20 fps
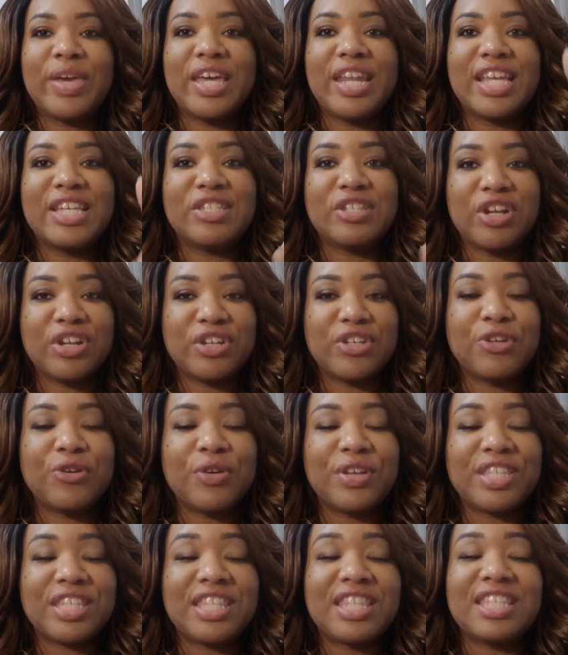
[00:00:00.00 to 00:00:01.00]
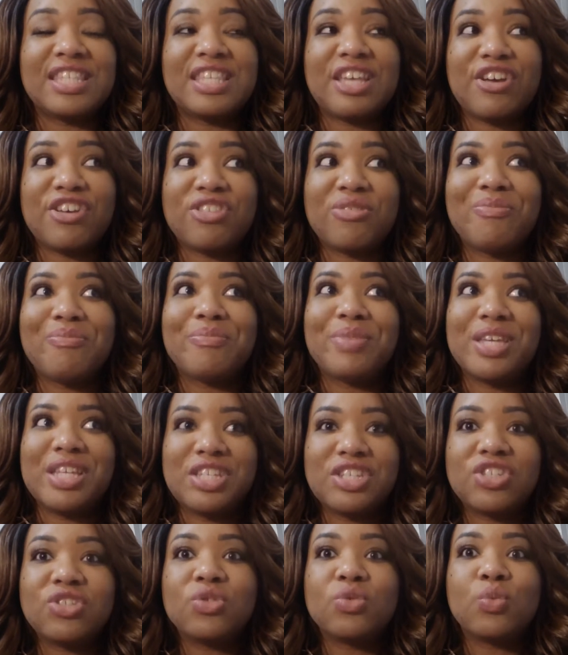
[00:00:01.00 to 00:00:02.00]
and I started going to the South
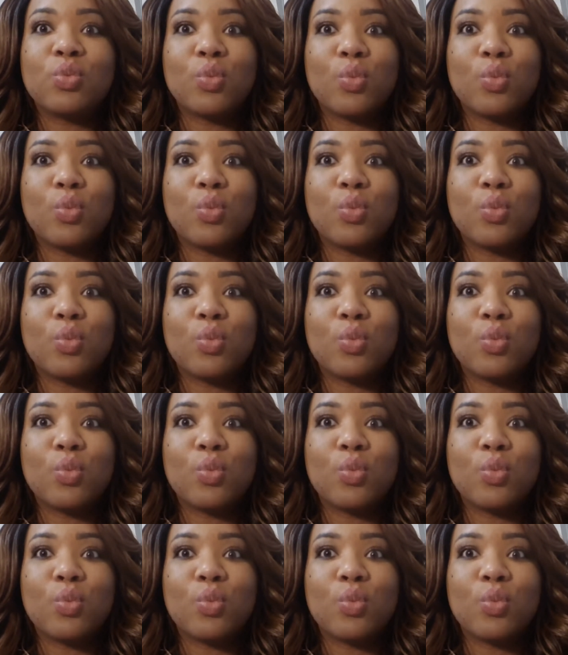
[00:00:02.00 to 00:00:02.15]
Beach